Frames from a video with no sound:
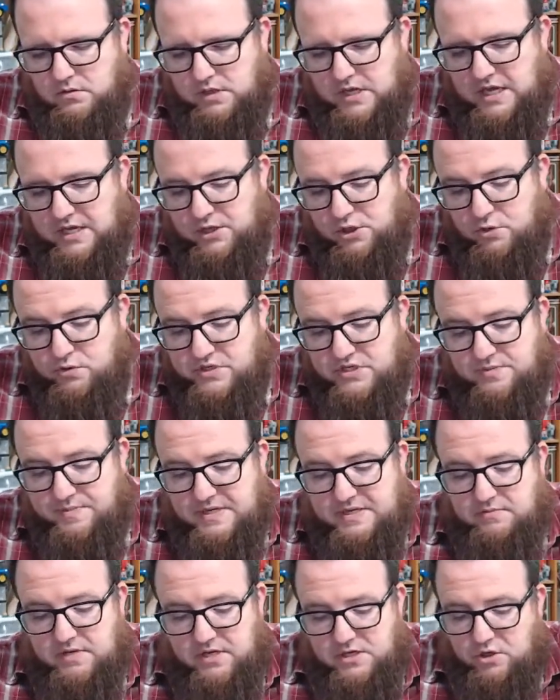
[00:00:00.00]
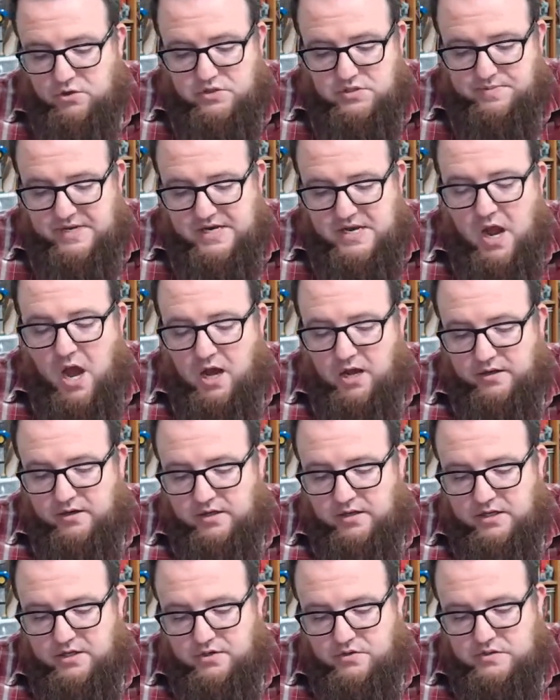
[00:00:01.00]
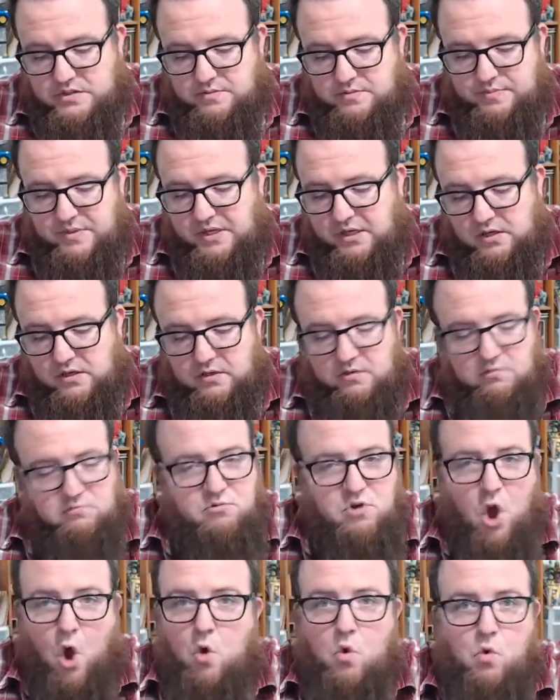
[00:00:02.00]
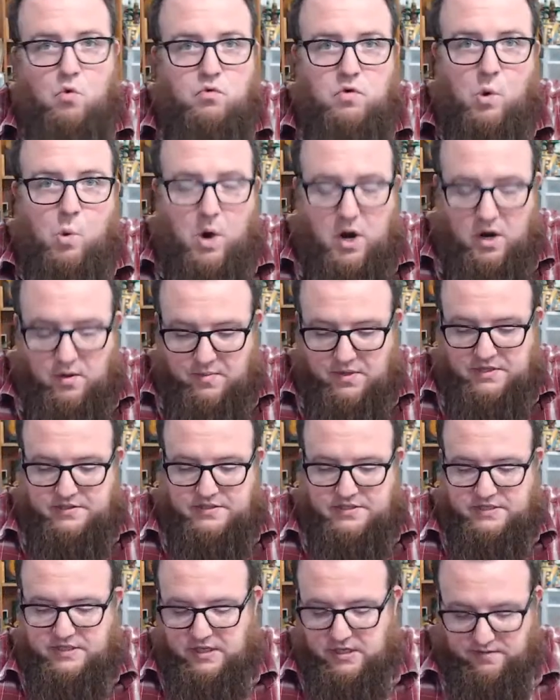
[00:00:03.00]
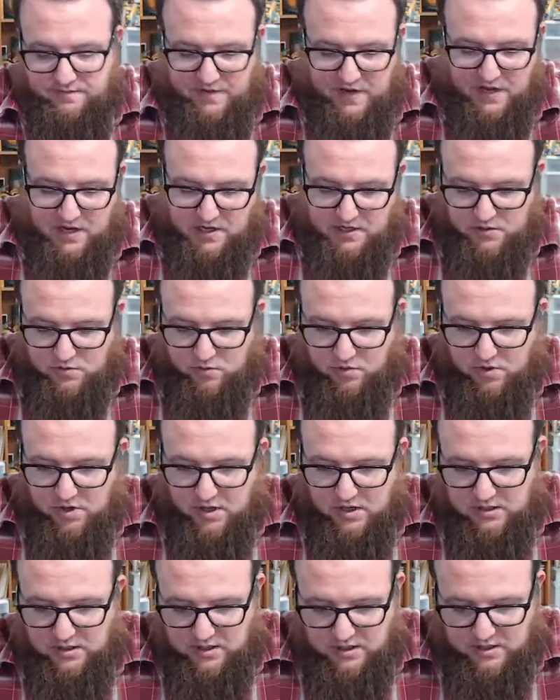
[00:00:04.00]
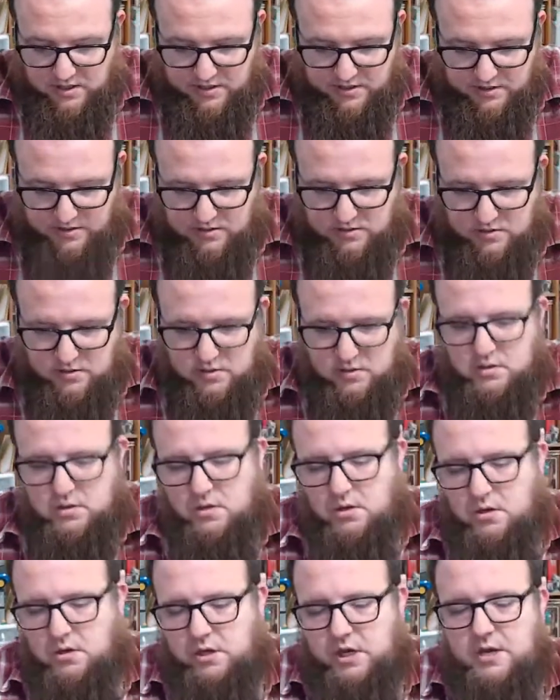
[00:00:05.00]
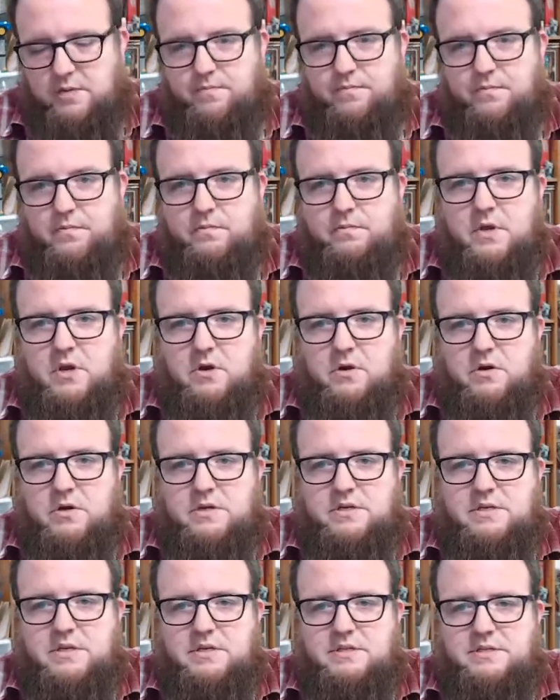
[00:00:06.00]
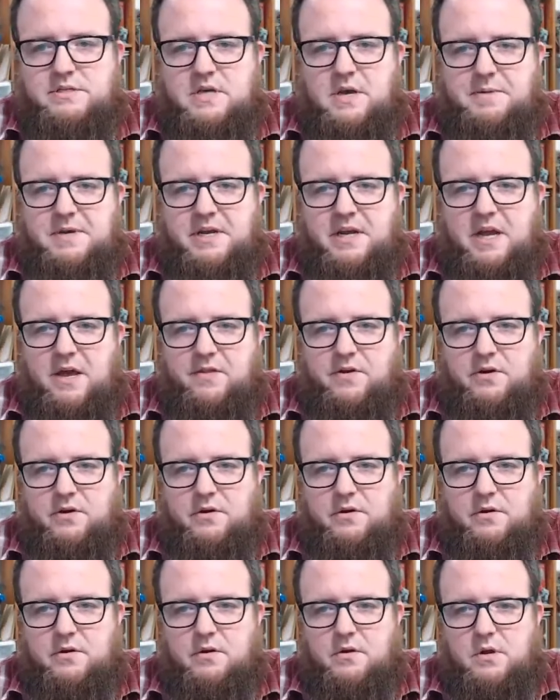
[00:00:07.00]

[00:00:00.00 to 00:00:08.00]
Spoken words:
It used to be none. It used to be no requirement to get a vanity URL on. Okay, here it's coming together.